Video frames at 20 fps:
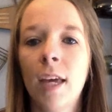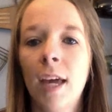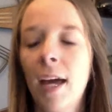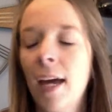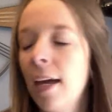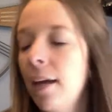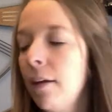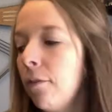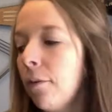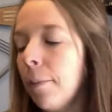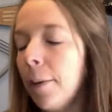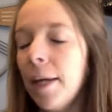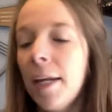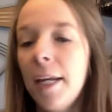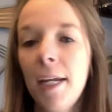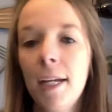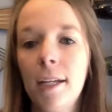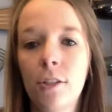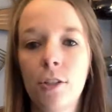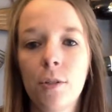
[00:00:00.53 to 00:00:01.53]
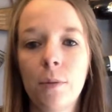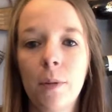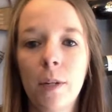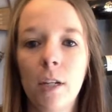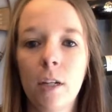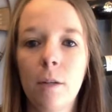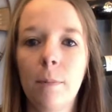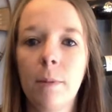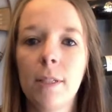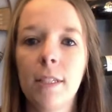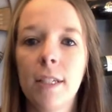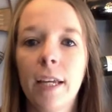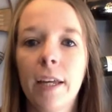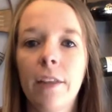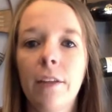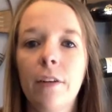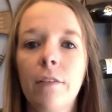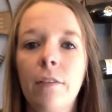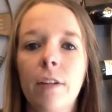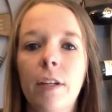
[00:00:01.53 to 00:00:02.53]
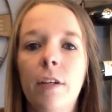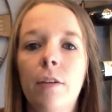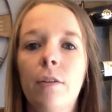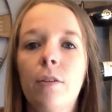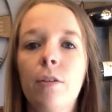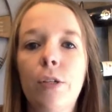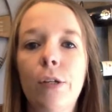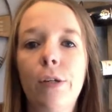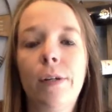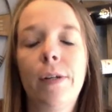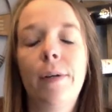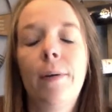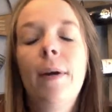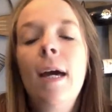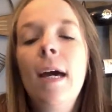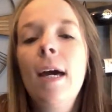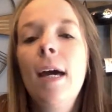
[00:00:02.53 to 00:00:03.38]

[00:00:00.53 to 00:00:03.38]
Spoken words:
Hi everybody, I just wanted to put together a video to show you